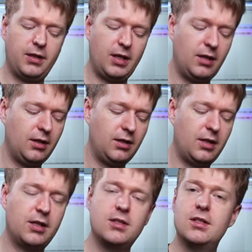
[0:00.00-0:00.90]
again,
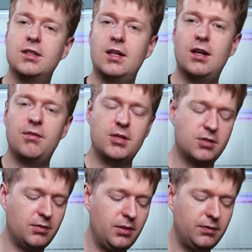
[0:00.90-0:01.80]
like you did in that
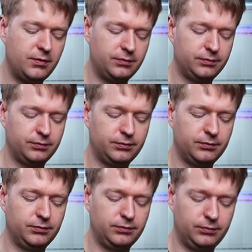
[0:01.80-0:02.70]
original riff.
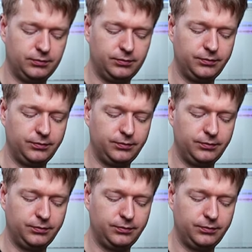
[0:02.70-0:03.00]
And